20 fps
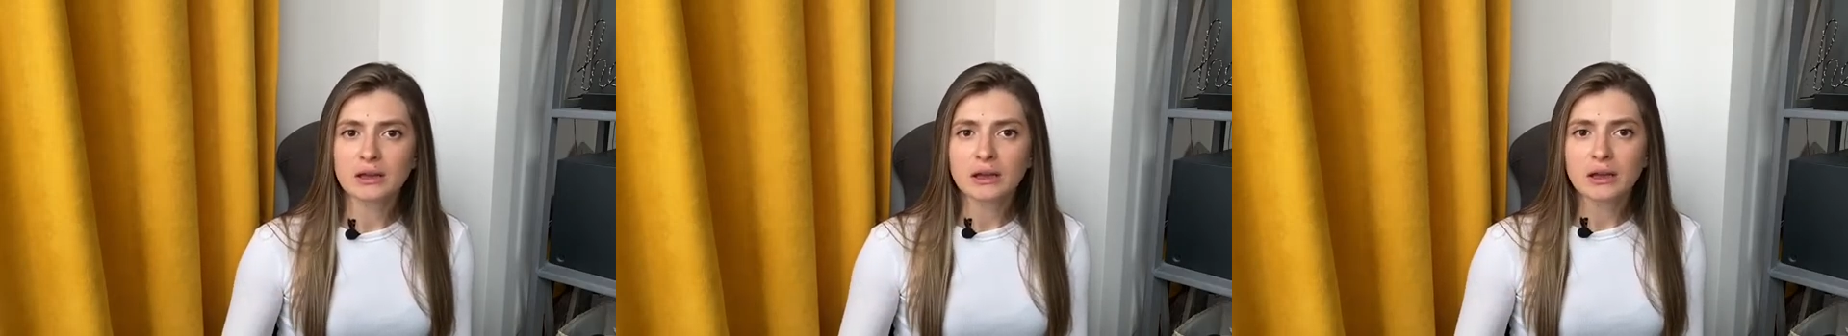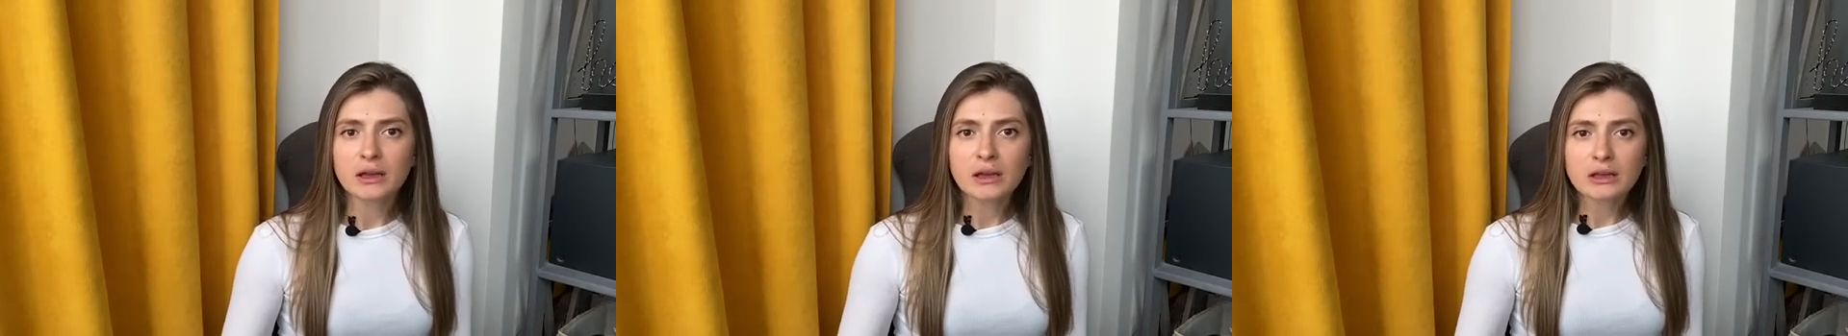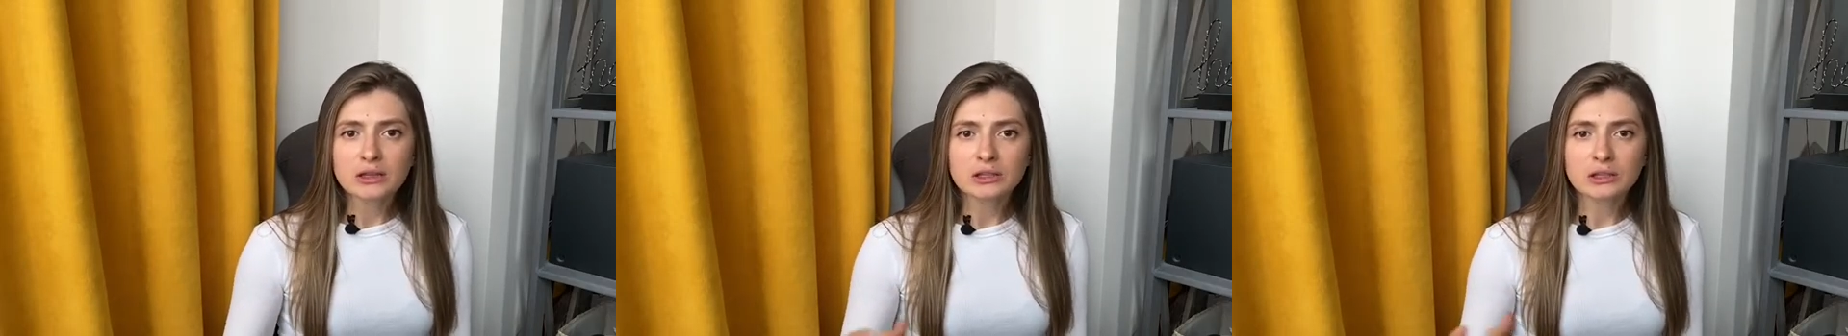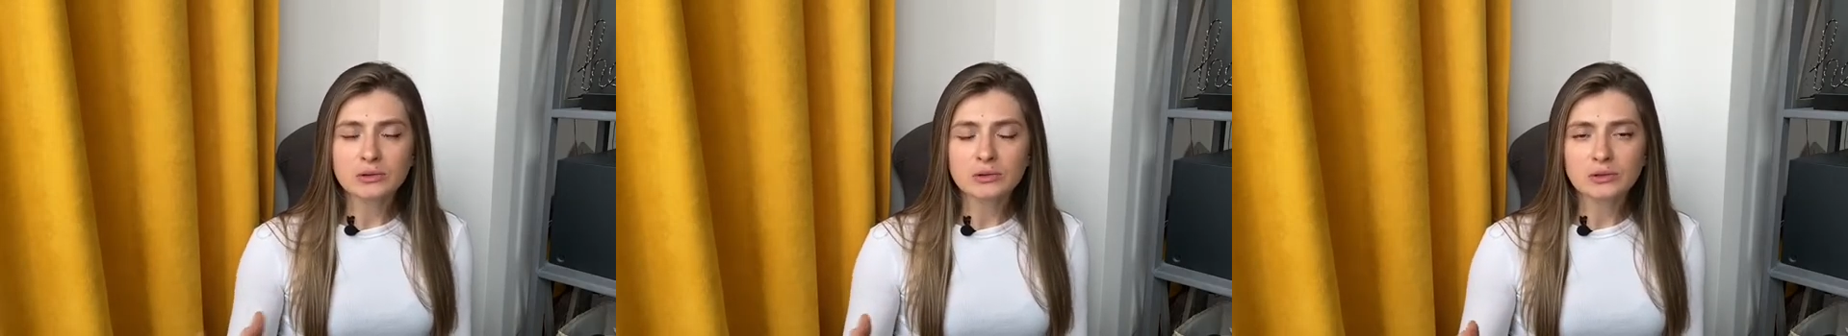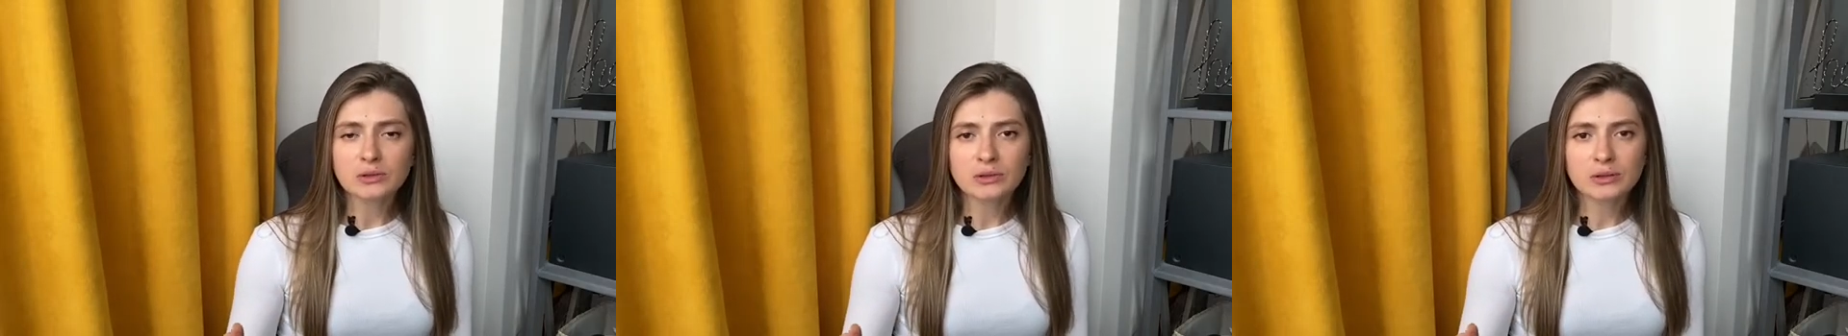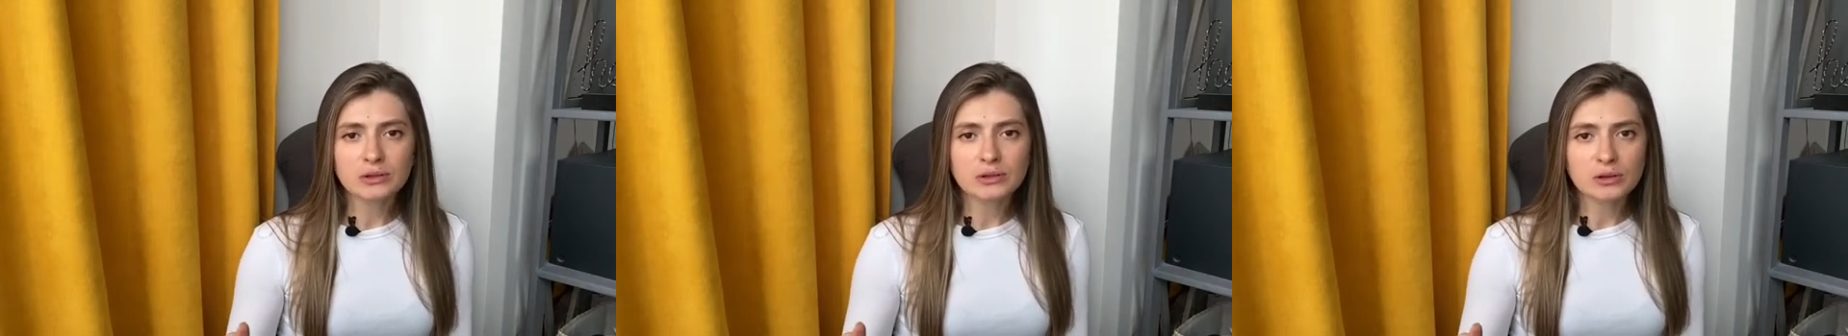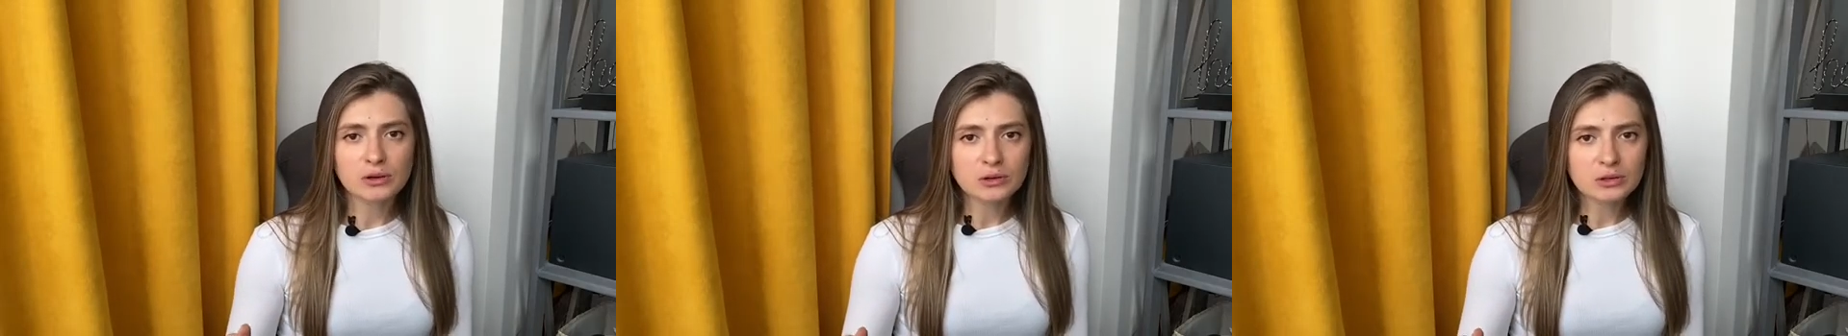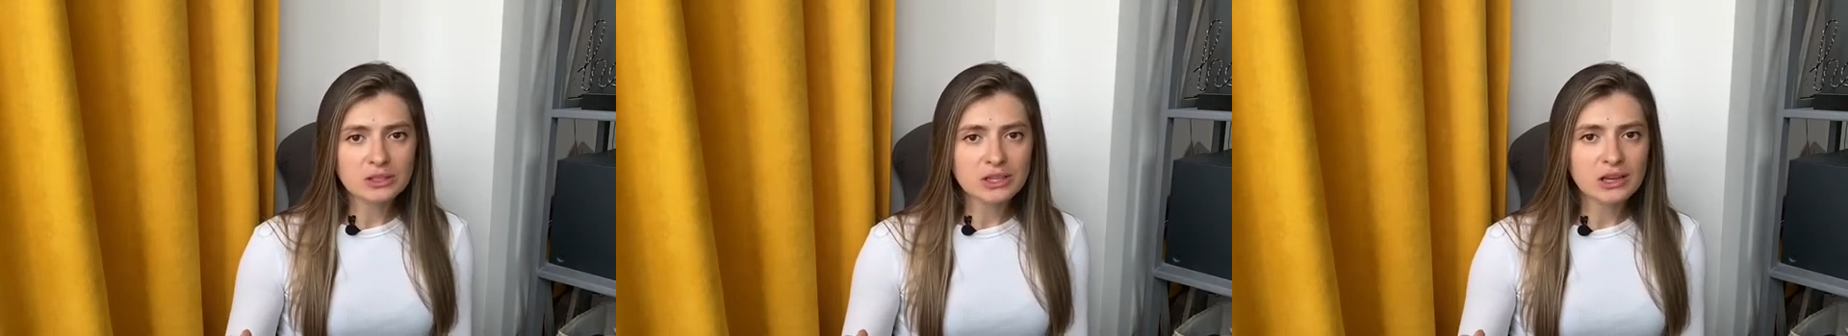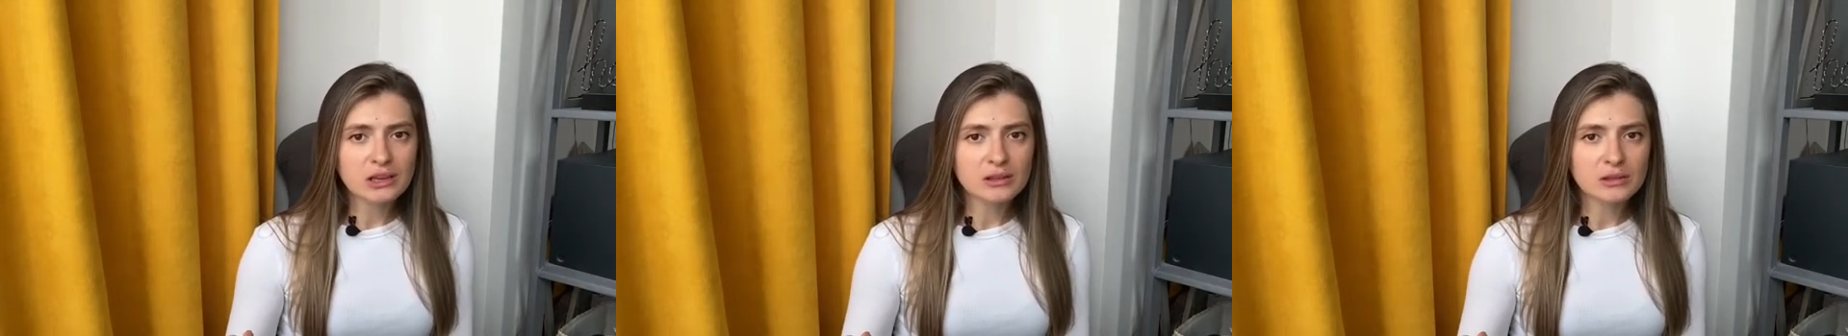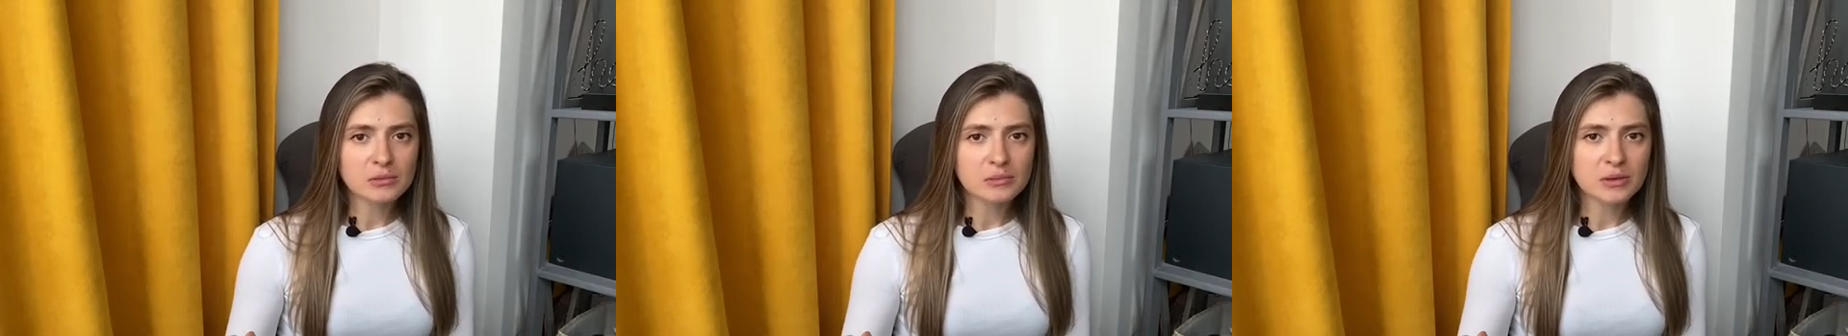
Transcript: So those are the